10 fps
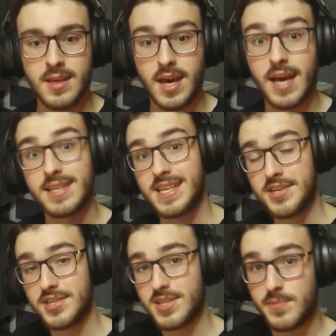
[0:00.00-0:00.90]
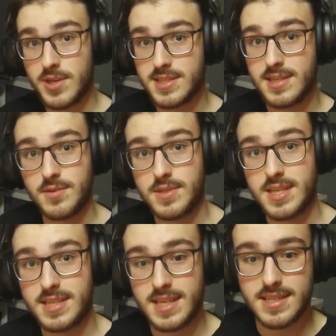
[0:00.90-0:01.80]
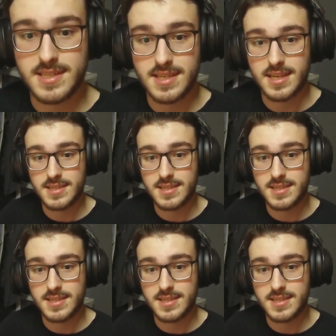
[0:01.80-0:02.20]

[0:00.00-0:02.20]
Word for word: And it's actually super easy to do with CSS. Uh,